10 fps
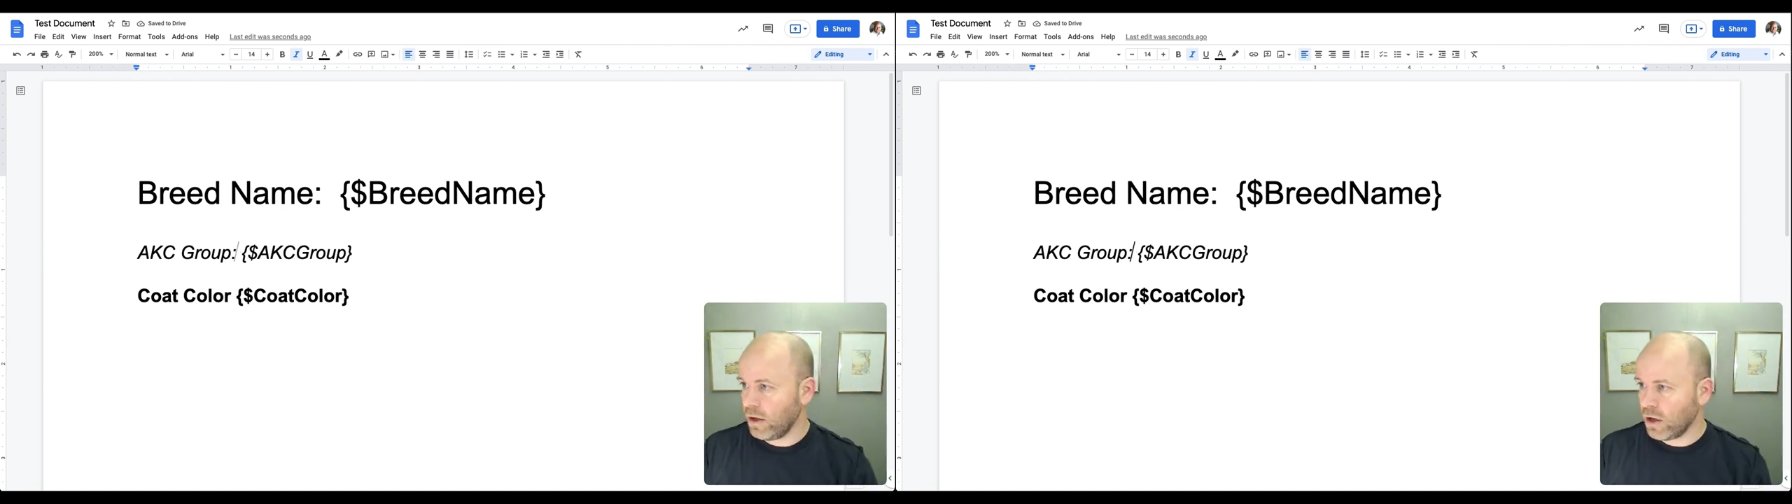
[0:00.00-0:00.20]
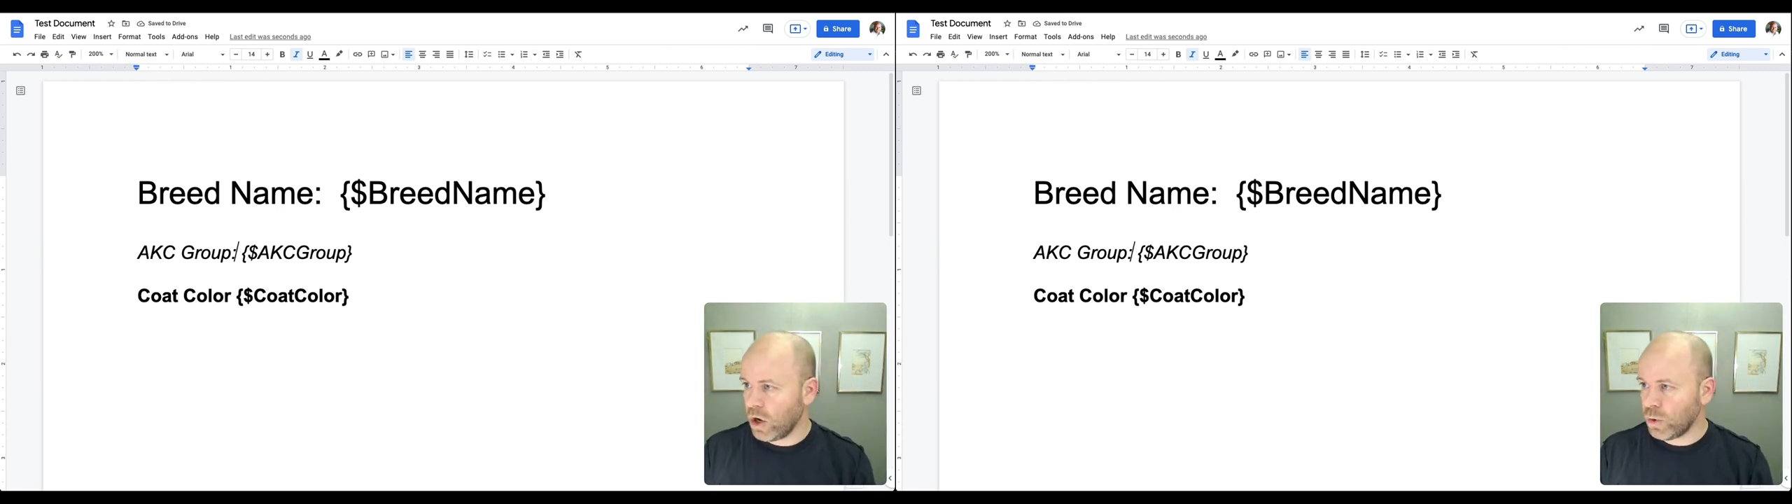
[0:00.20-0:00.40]

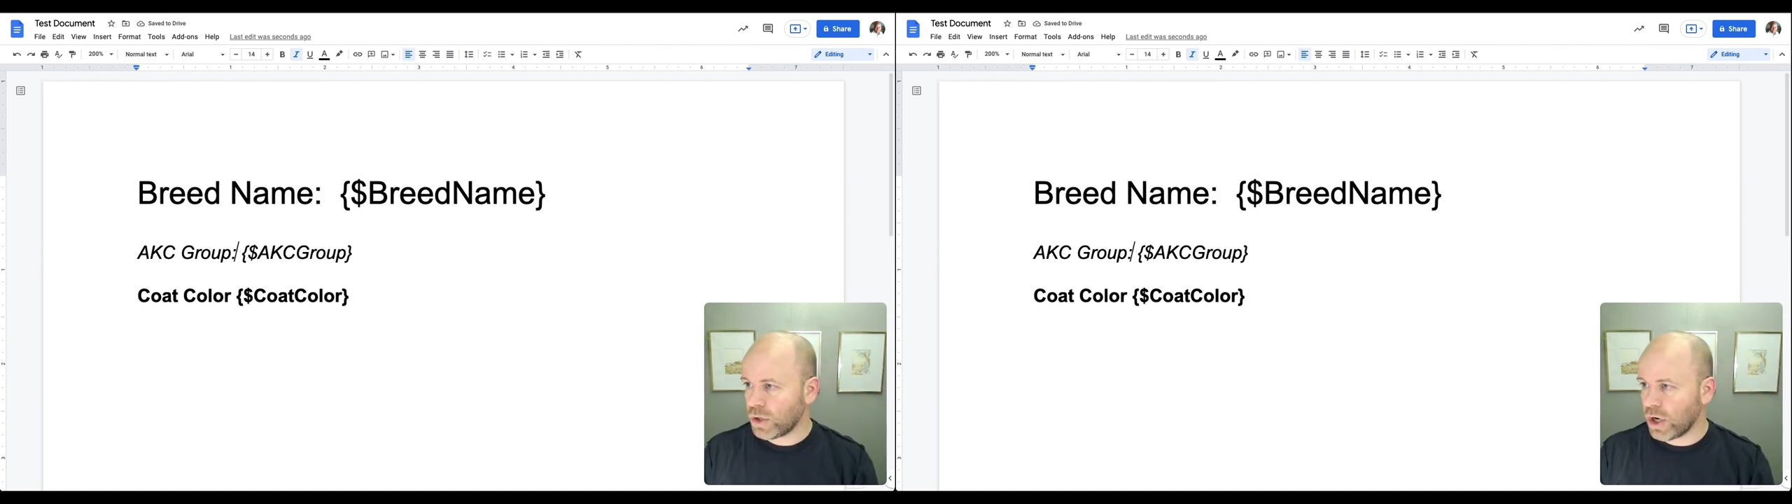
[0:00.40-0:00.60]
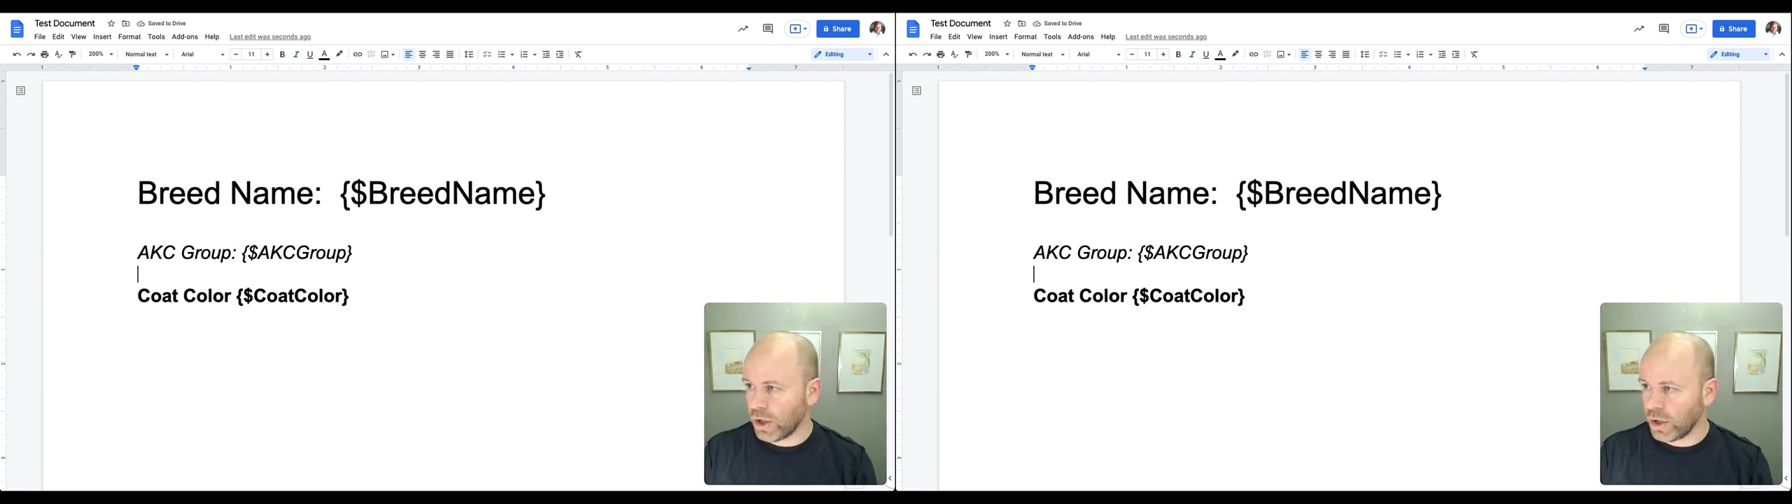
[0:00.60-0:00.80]
Coat
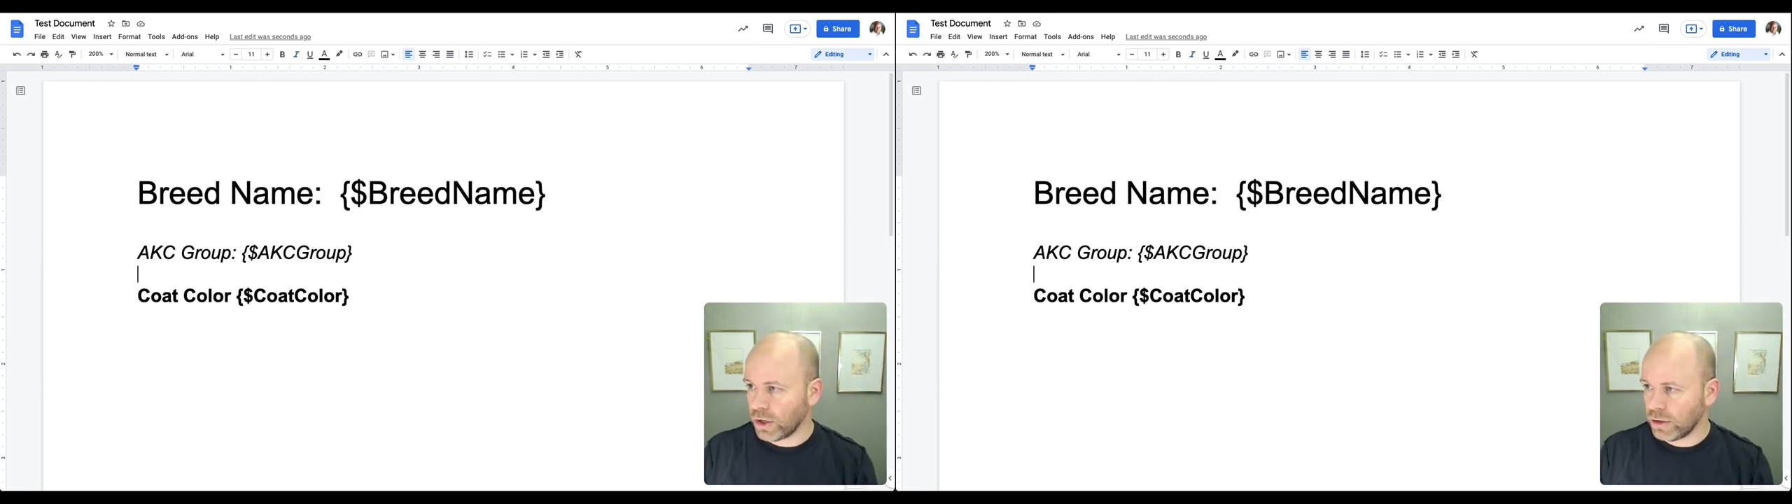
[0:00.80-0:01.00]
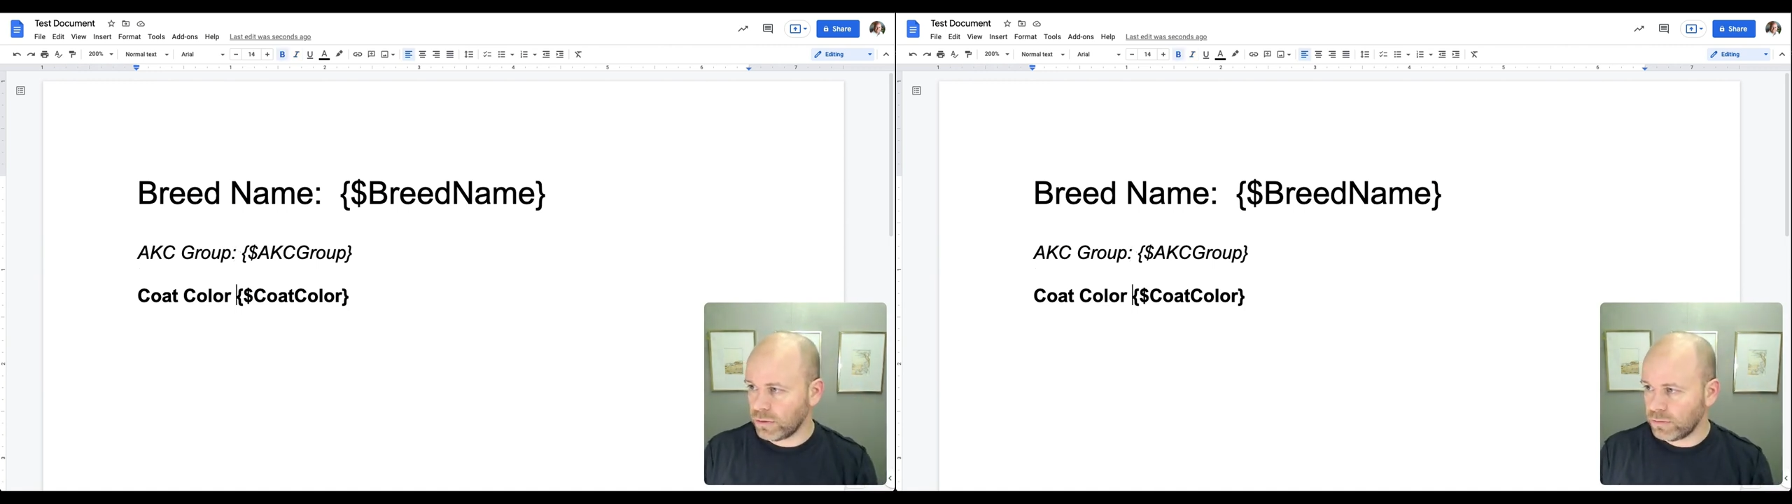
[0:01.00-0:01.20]
color,
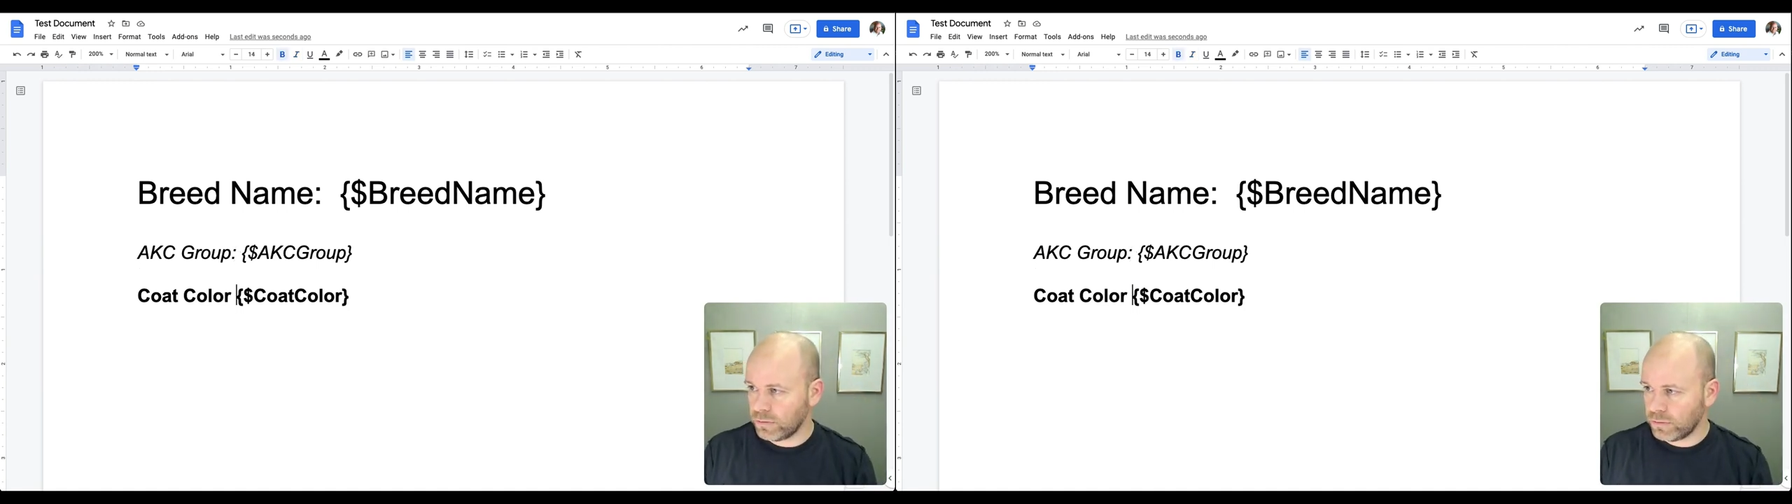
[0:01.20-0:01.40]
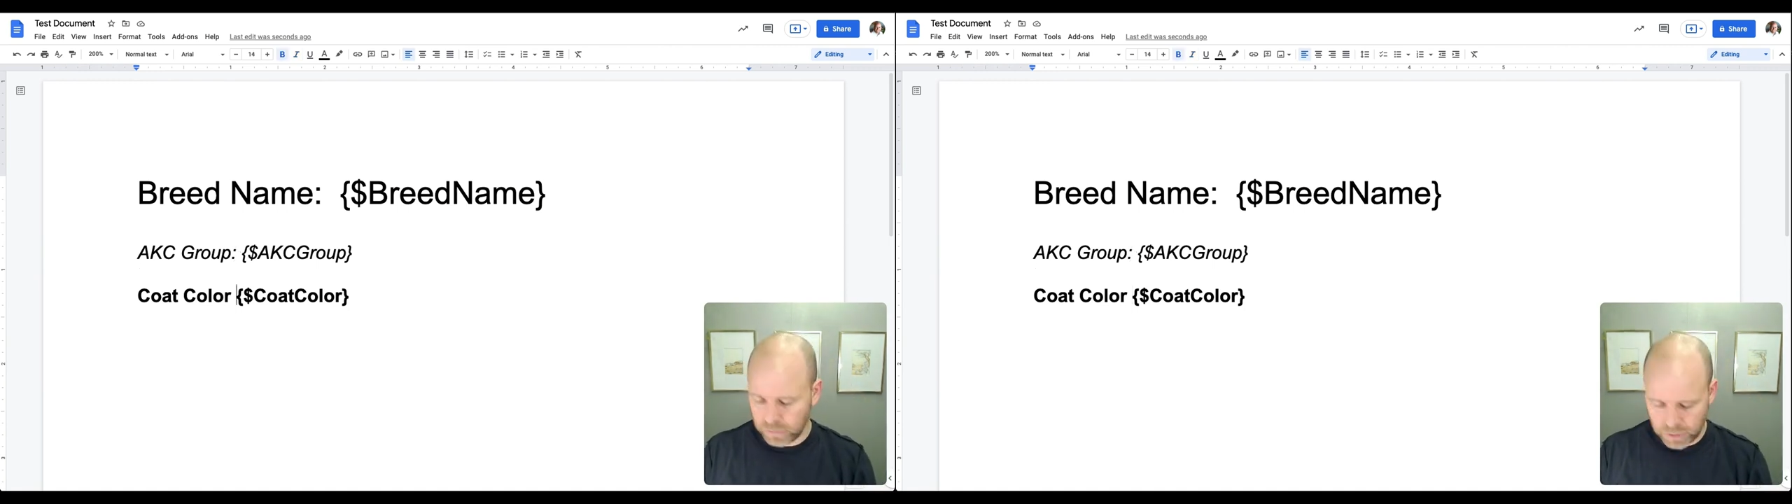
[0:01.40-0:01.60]

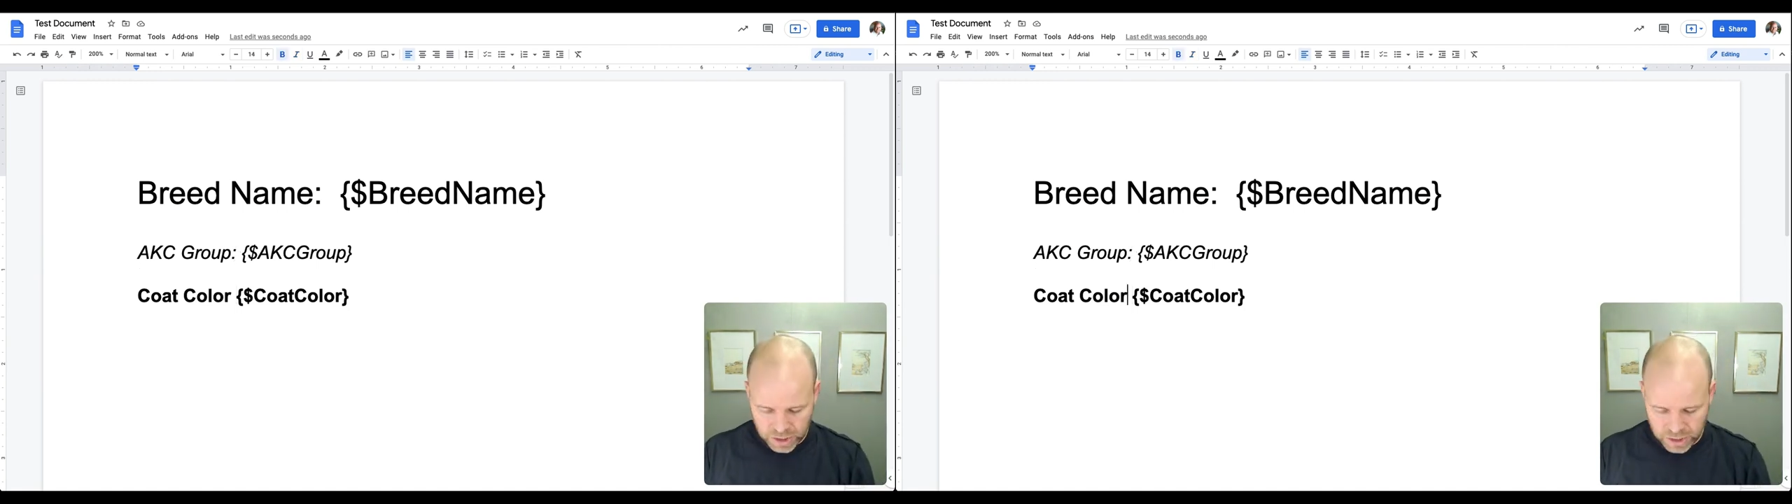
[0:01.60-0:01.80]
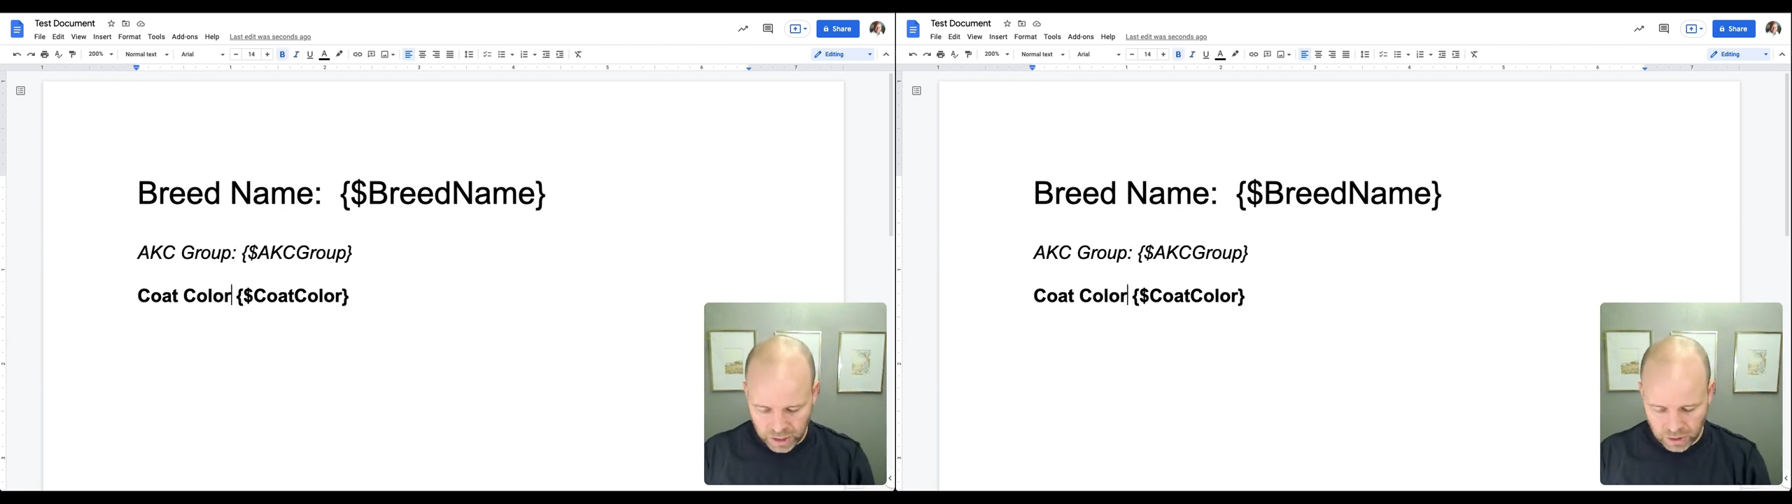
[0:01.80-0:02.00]

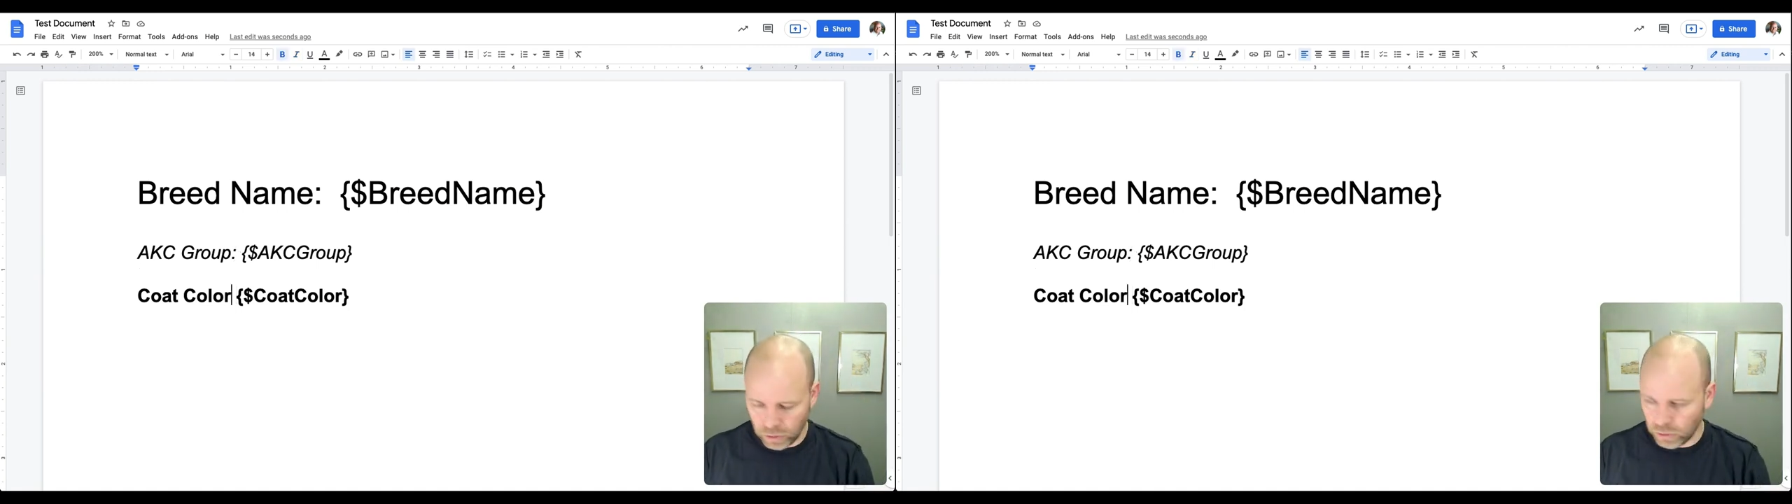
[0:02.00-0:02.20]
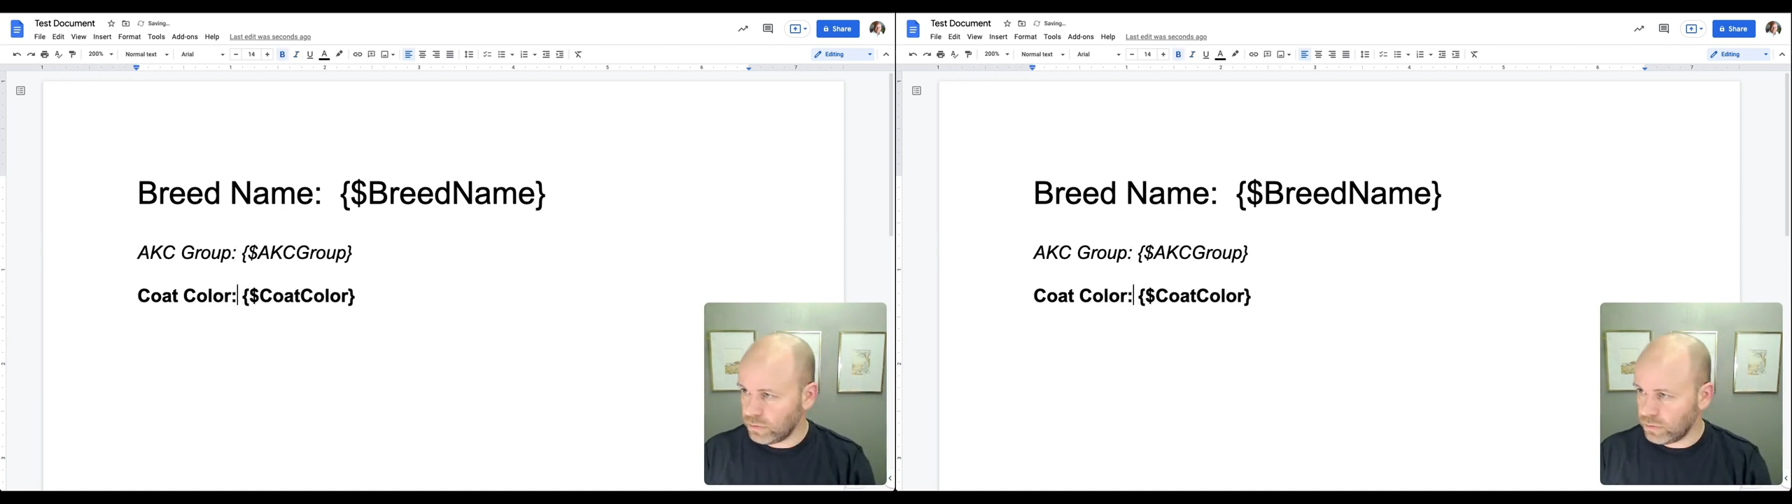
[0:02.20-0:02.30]
yellow,